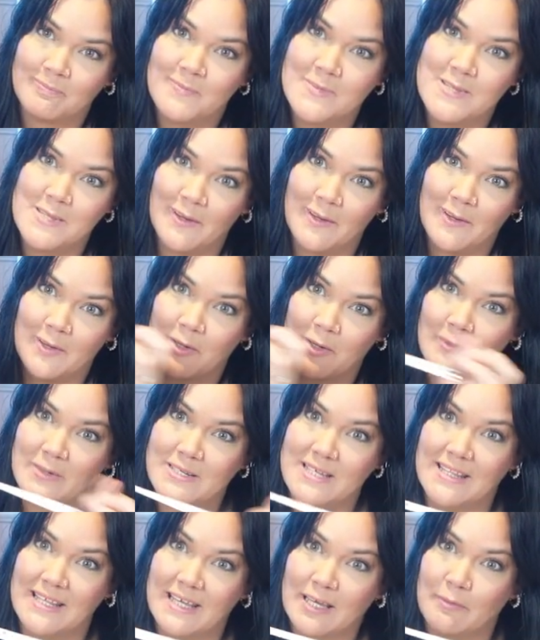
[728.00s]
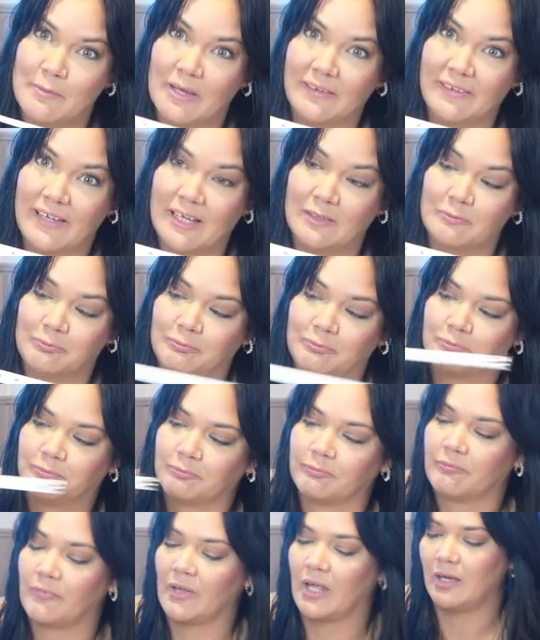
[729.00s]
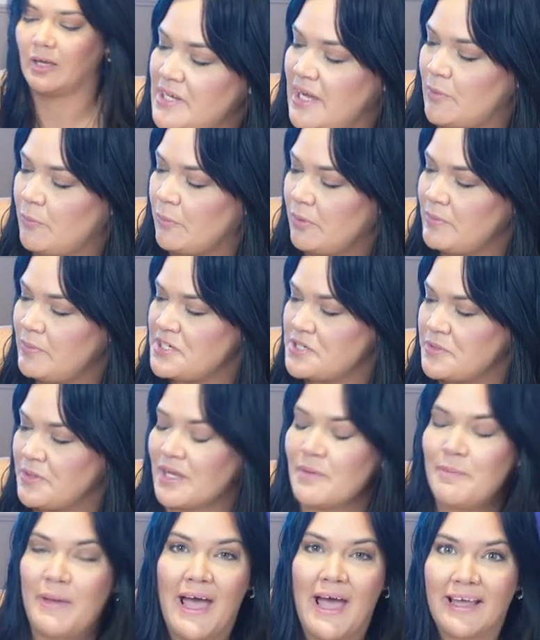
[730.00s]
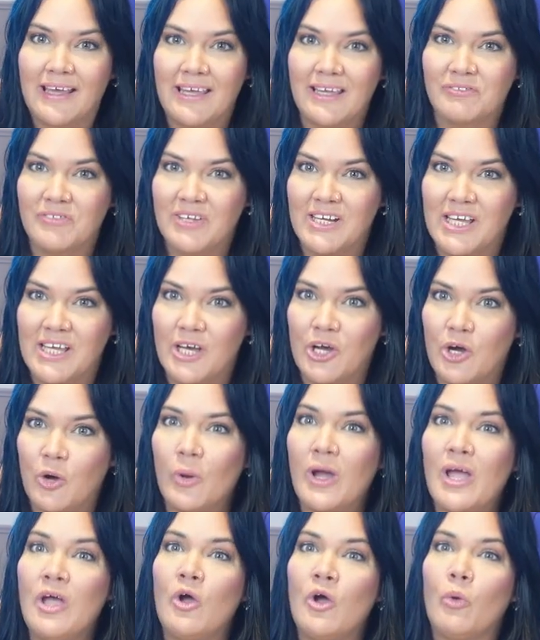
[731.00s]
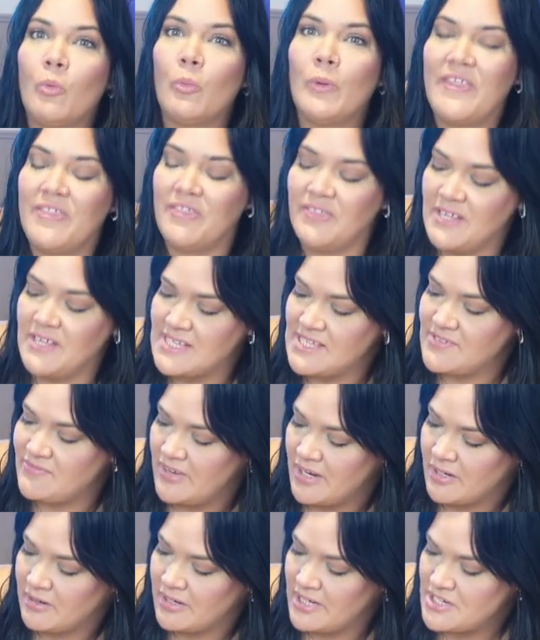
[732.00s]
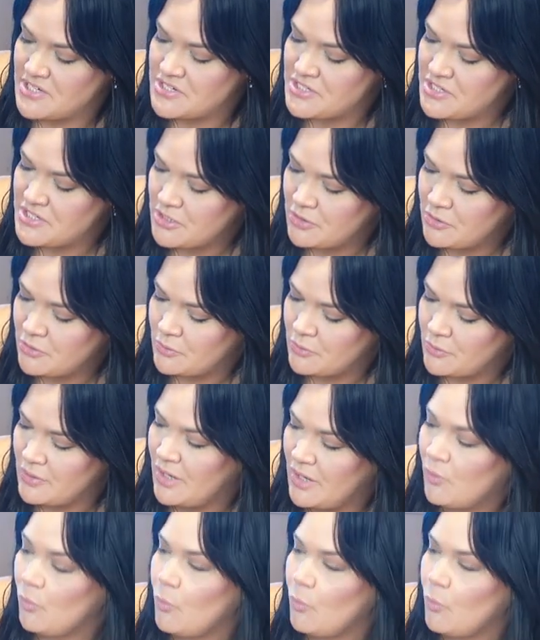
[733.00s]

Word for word: So I don't know what to think about that. I will be doing a packing video with this very soon